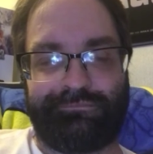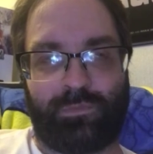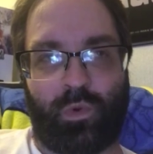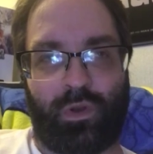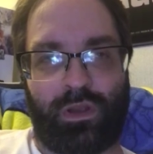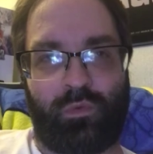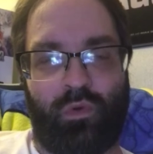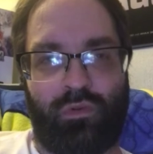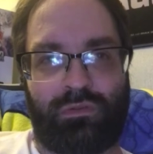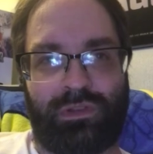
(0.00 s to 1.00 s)

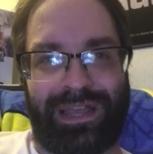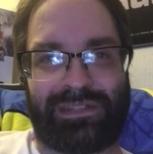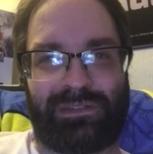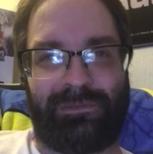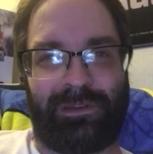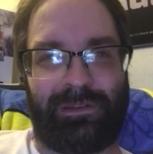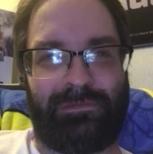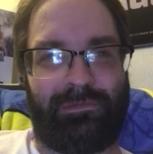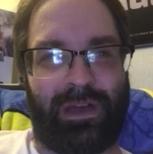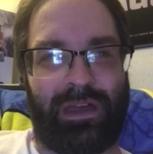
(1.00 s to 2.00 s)
quote-unquote classified
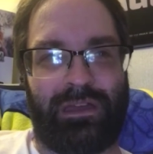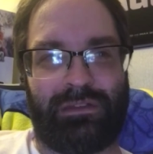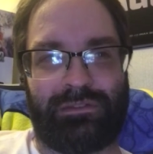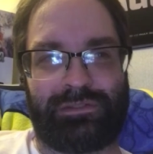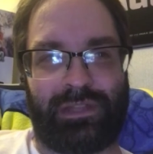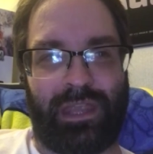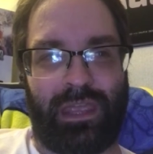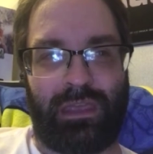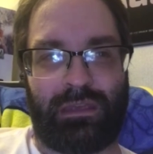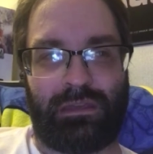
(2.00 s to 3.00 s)
files. It
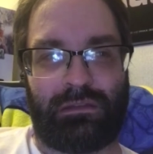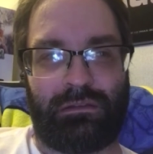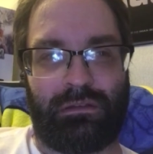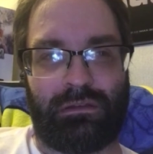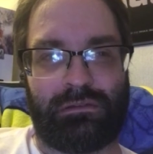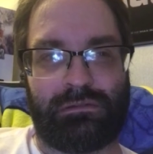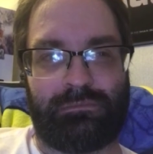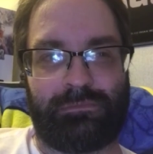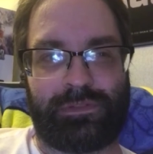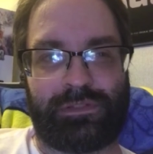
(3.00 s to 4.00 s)
had
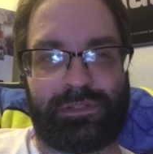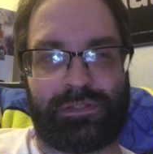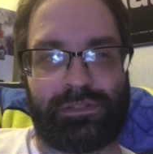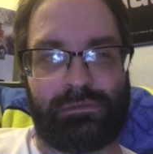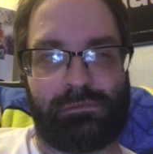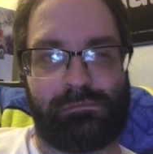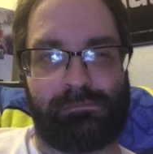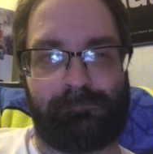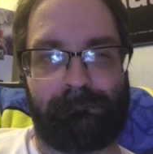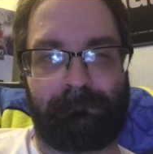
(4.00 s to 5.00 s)

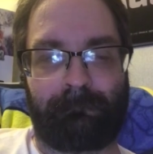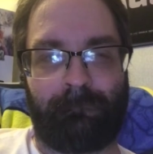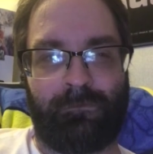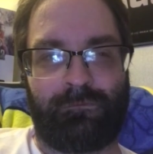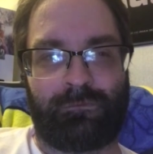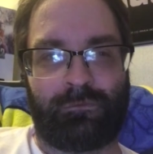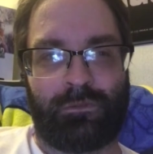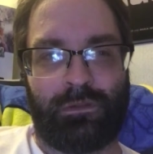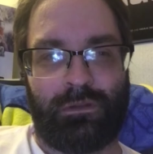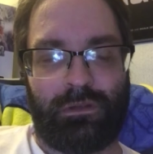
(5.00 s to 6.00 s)
some.
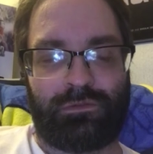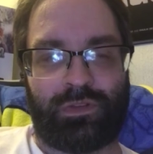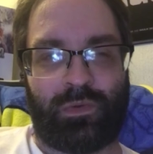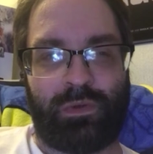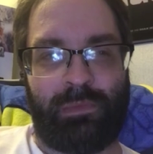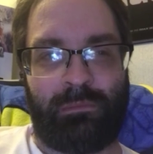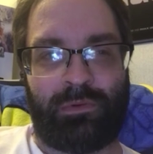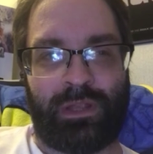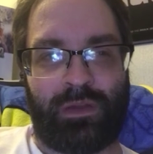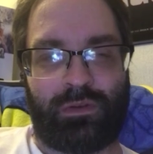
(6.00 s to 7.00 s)
I'm trying to
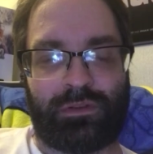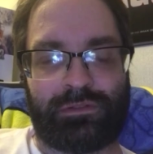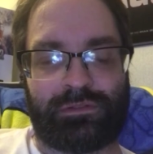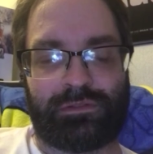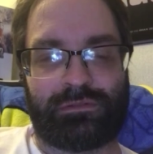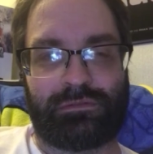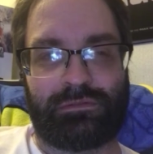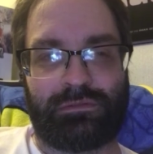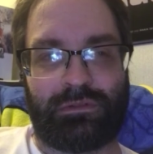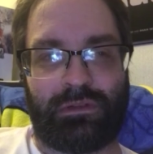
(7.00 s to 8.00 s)
remember now because
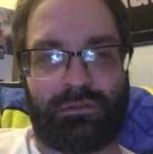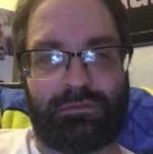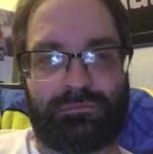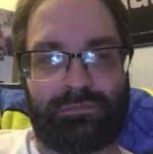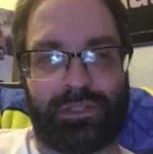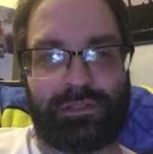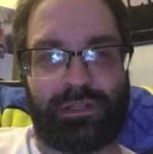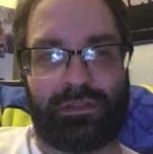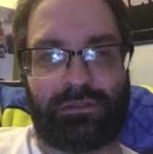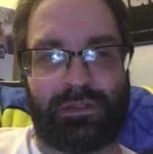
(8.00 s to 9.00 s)
let's see.
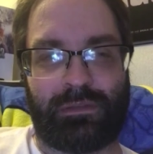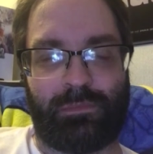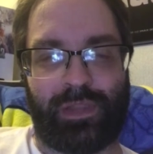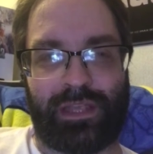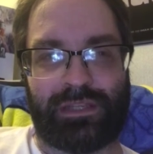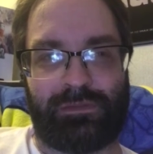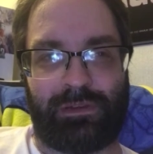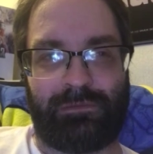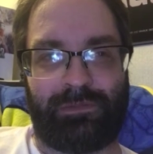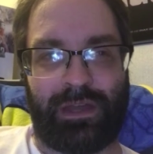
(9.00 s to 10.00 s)
It's some
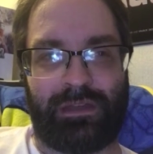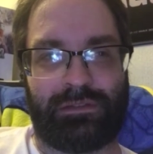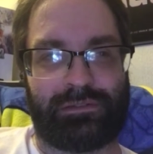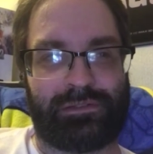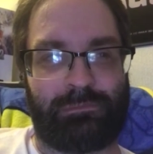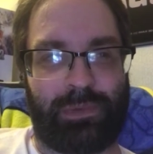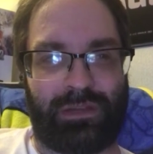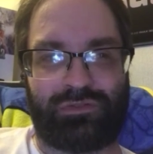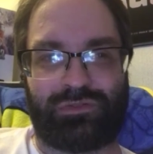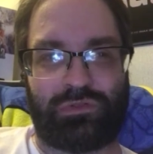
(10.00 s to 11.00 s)
classified files, some
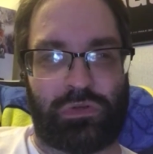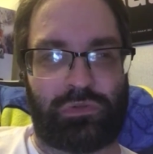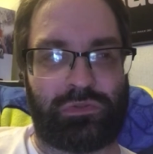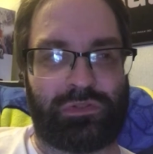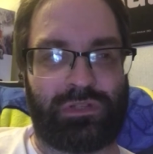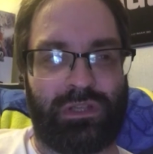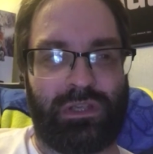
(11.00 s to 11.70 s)
pictures.